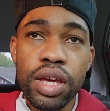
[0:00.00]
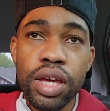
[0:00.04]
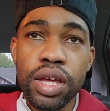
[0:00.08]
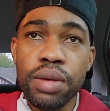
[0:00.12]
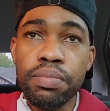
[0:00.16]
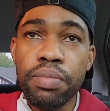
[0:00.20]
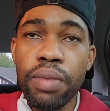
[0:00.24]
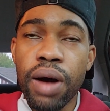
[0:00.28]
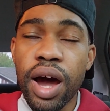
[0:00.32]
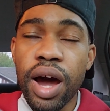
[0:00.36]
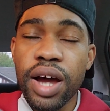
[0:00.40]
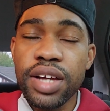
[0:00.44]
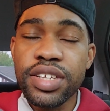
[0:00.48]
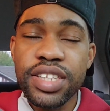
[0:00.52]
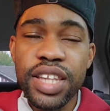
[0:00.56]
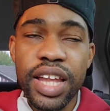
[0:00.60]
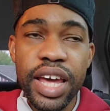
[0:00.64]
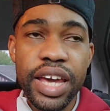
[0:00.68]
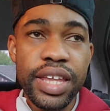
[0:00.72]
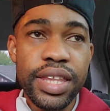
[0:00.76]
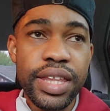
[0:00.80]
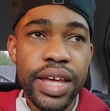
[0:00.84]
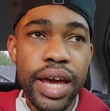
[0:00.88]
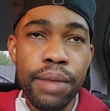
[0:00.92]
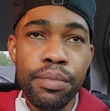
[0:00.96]
in the box
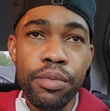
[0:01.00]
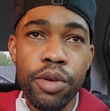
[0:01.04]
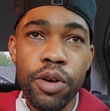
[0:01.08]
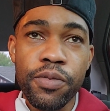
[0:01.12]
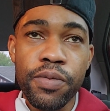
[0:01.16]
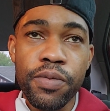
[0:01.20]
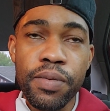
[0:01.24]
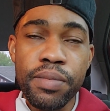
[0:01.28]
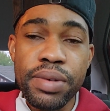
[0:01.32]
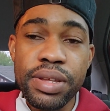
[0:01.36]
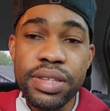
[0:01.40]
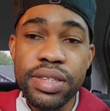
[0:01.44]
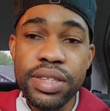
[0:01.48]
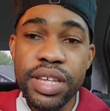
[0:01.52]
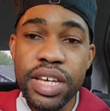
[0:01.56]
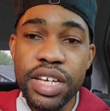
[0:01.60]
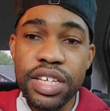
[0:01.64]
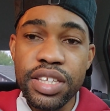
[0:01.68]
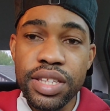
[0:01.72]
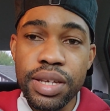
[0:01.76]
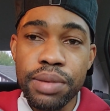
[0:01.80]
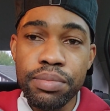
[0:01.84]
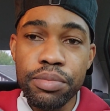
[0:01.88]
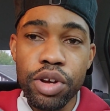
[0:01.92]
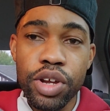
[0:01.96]
like that bro from a
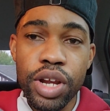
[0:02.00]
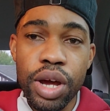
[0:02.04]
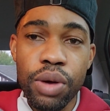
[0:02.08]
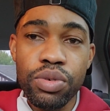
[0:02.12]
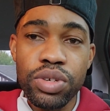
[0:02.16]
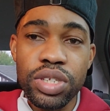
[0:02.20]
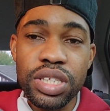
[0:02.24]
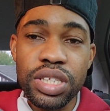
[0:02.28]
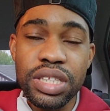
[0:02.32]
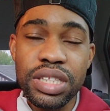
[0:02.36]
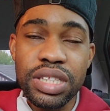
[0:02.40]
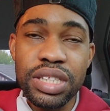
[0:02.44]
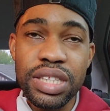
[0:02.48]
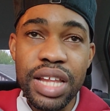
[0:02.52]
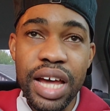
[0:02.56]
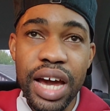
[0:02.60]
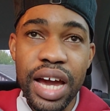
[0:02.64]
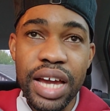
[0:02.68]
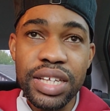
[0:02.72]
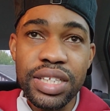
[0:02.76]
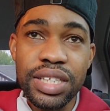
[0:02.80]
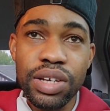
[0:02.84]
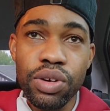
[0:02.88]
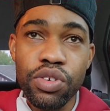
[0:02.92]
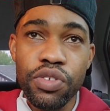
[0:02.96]
distance bro that was
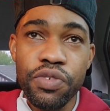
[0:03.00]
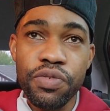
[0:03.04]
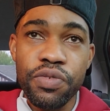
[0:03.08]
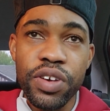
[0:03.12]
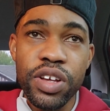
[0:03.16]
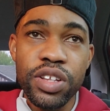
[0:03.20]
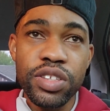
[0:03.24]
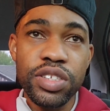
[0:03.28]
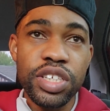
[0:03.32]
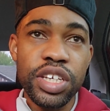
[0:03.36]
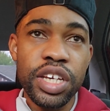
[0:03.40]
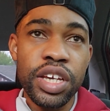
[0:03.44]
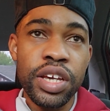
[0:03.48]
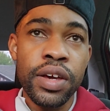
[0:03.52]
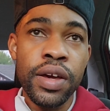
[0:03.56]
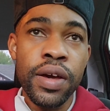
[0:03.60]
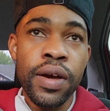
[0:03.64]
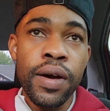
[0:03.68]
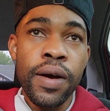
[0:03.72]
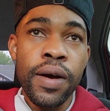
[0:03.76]
nice that was filthy